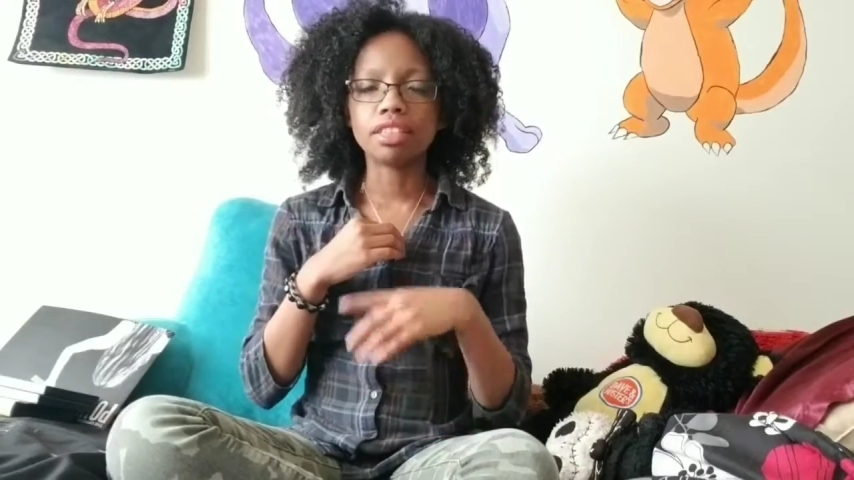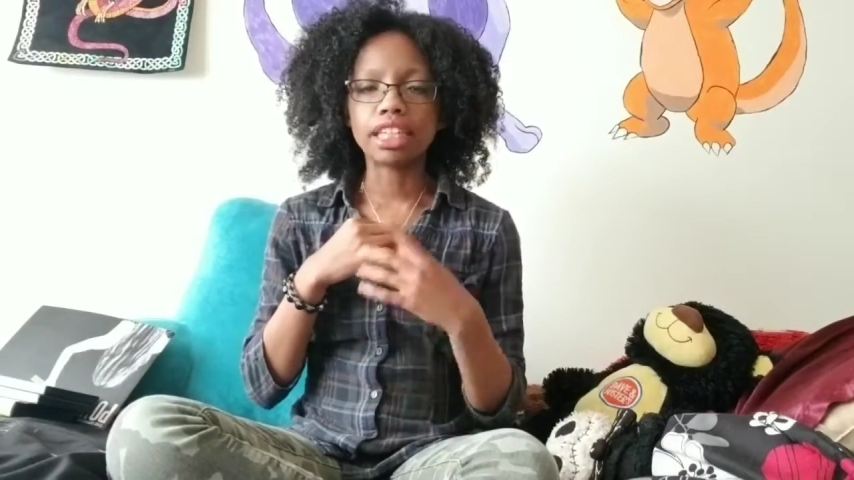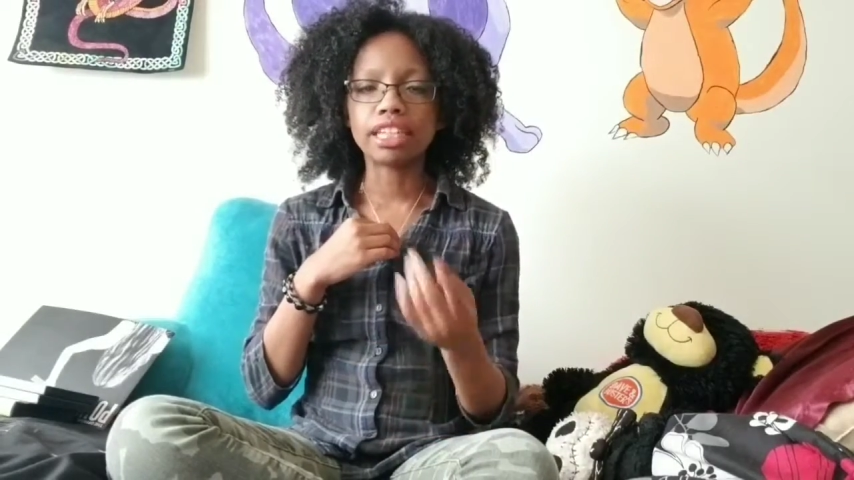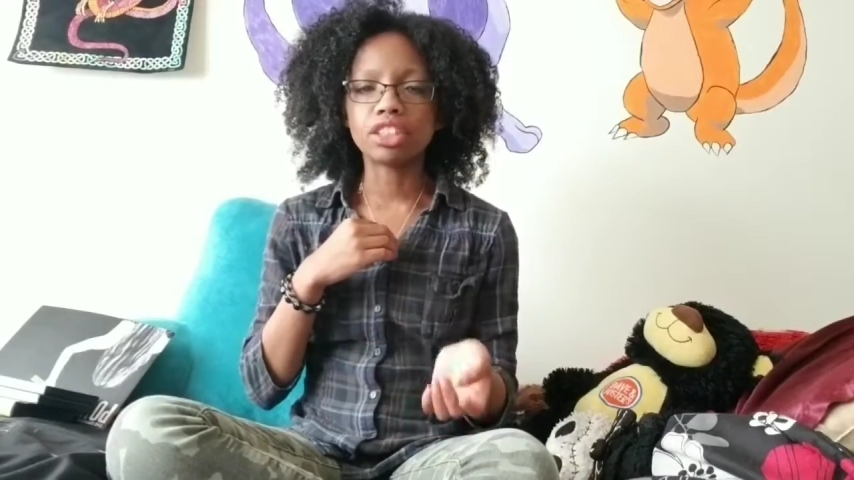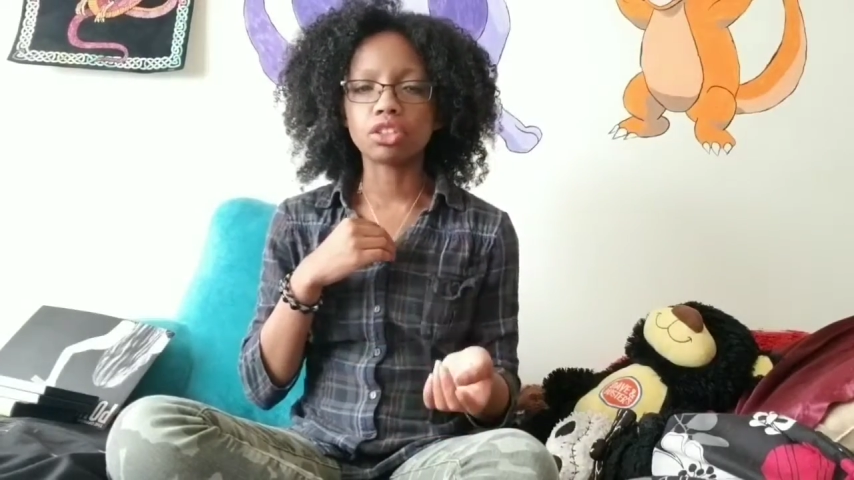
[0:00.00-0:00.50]

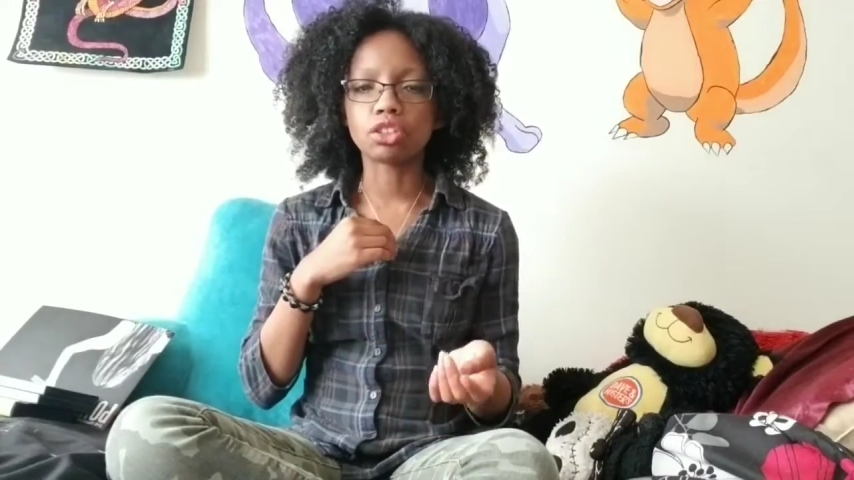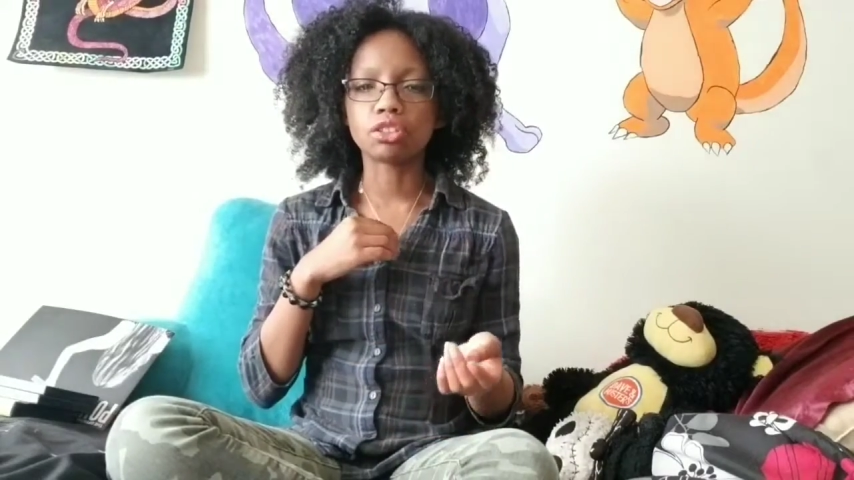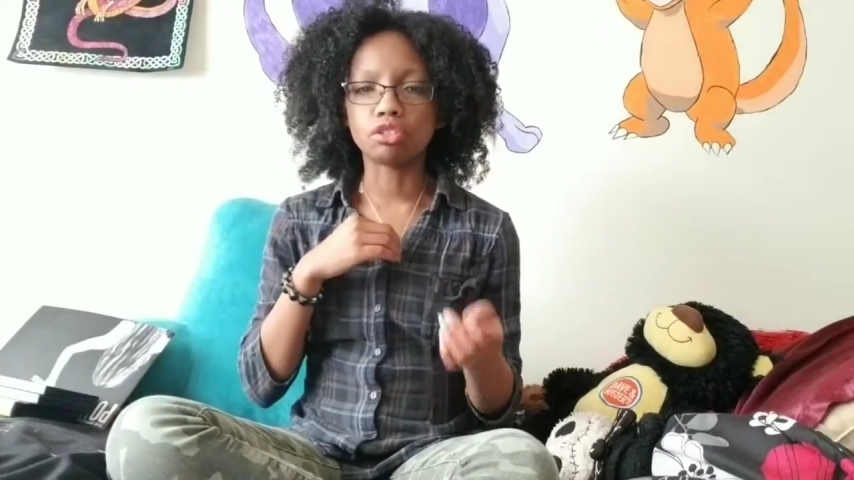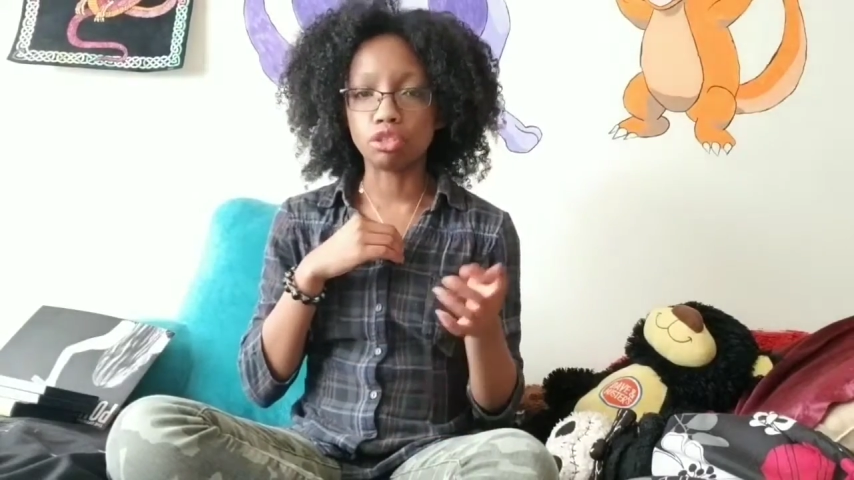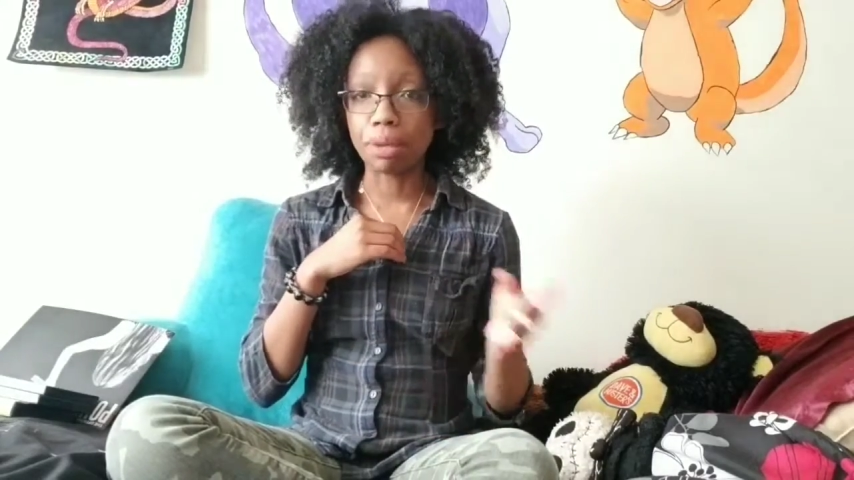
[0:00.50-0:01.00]
getting your
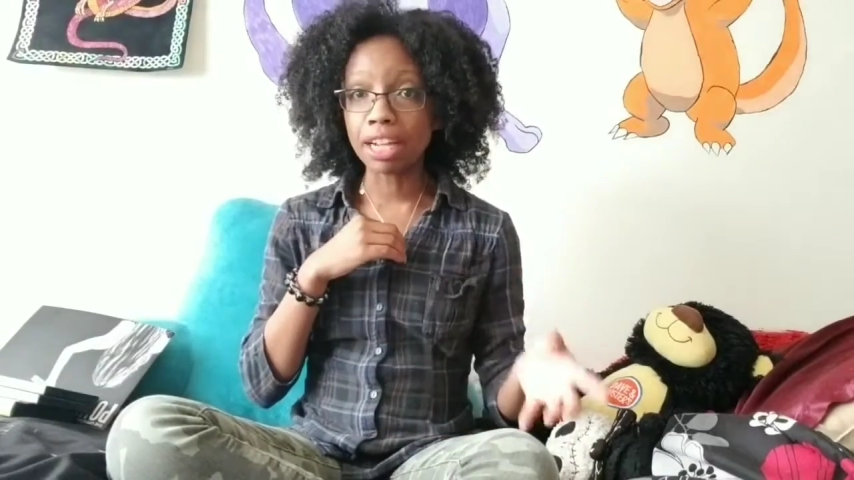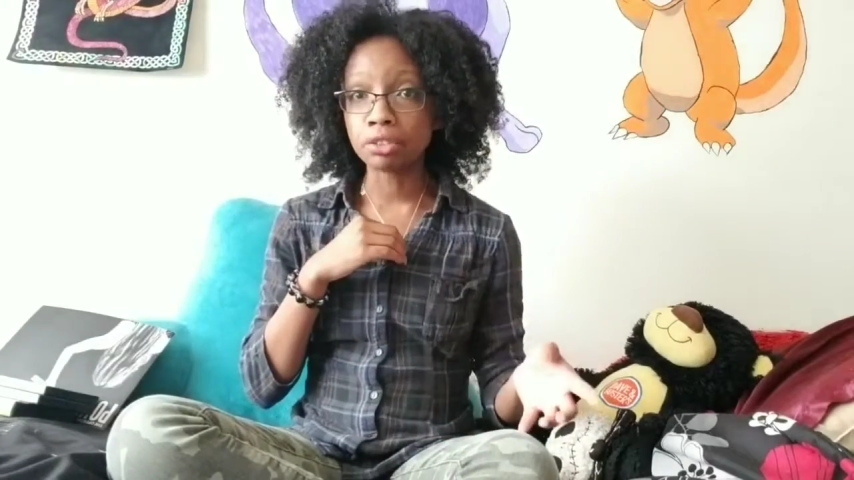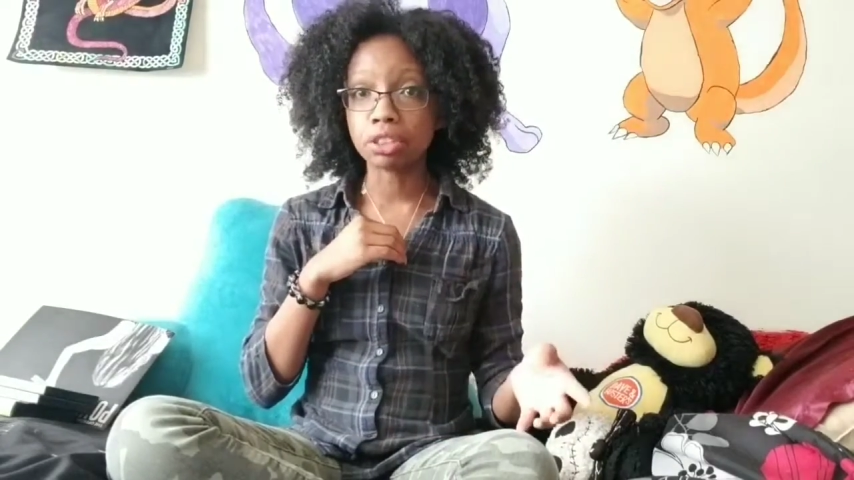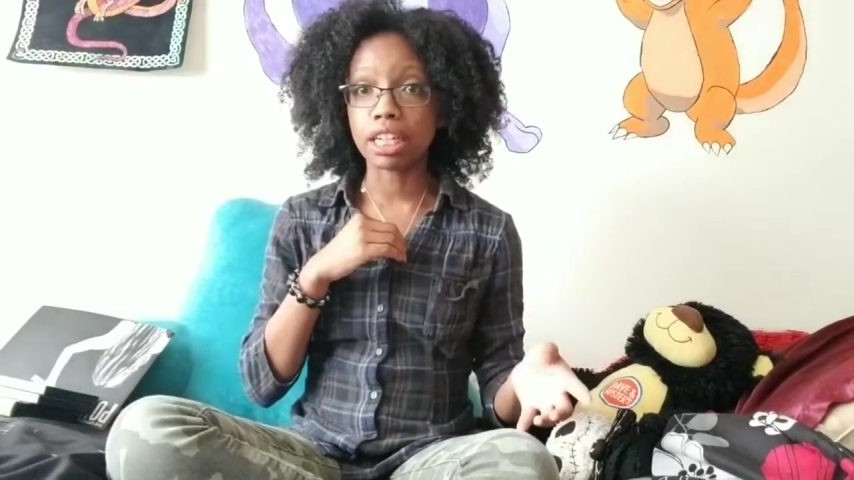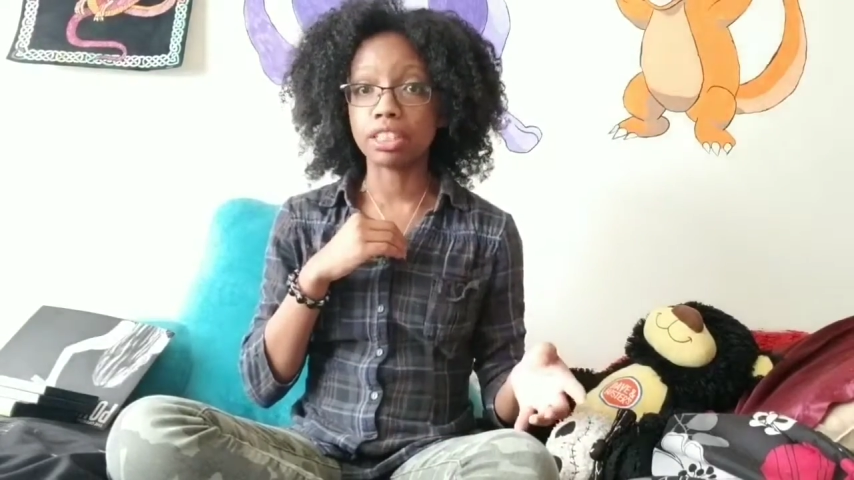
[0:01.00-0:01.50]
group
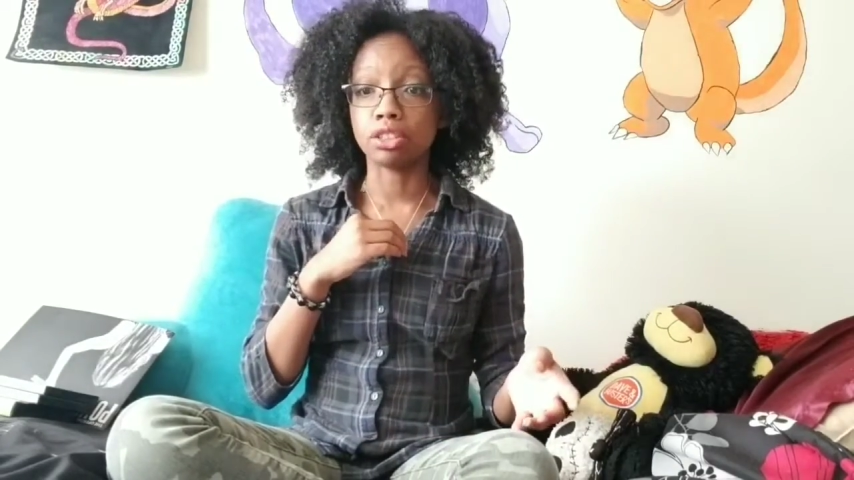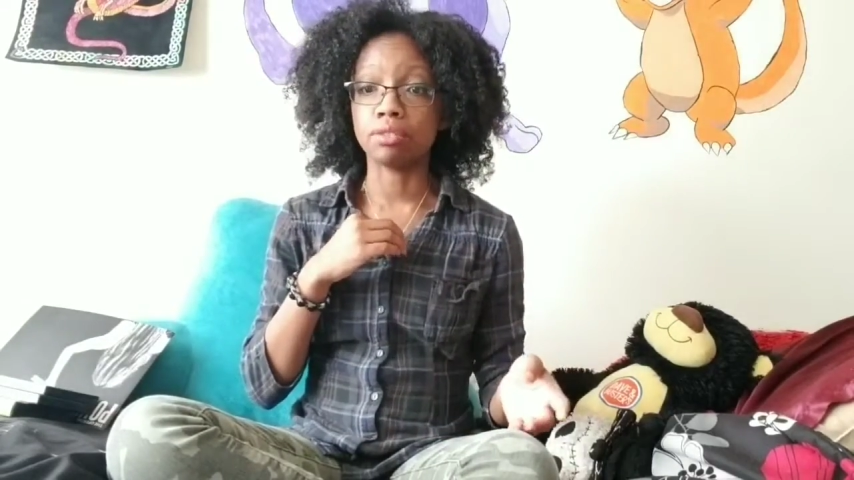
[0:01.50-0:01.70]
exercise